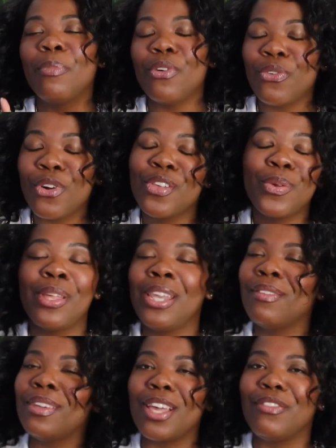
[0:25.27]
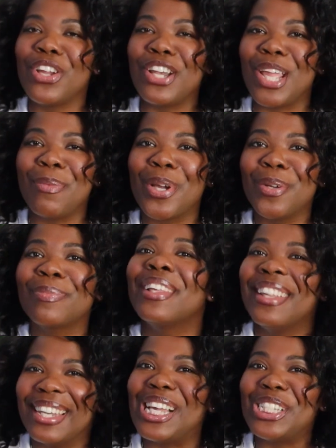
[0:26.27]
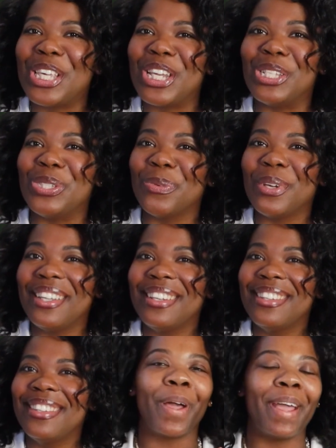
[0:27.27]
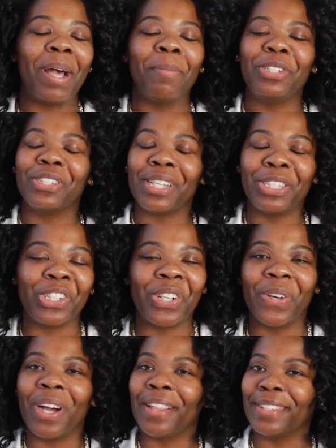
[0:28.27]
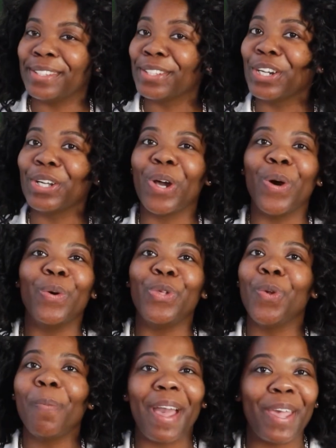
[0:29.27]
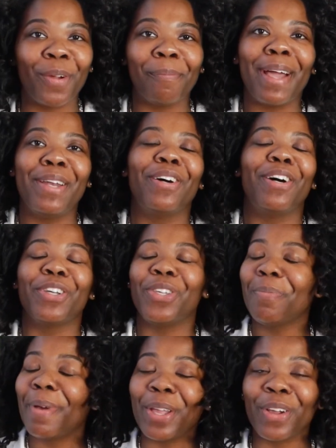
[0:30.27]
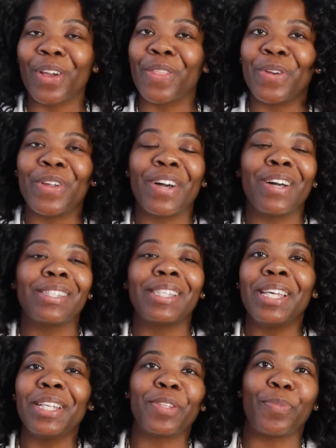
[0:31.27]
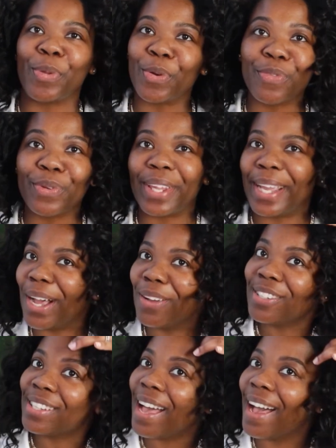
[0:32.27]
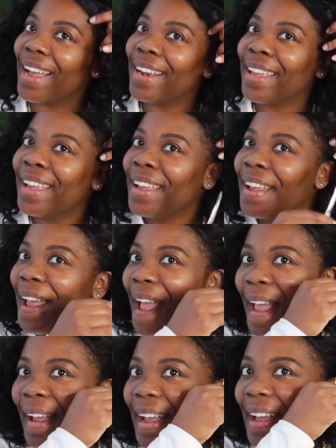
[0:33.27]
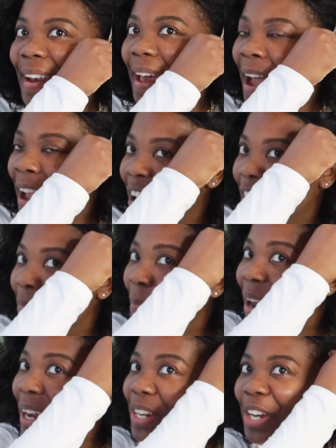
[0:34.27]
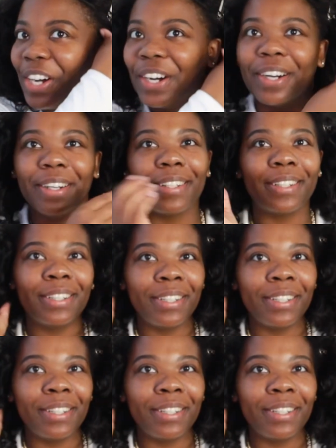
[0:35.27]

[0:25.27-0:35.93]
before you can even love your neighbor. Let's get into it. Okay, I'm gonna just let y'all know how this is gonna go. You might hear my dog, you might hear other dogs. It is a beautiful day outside, and I have my dog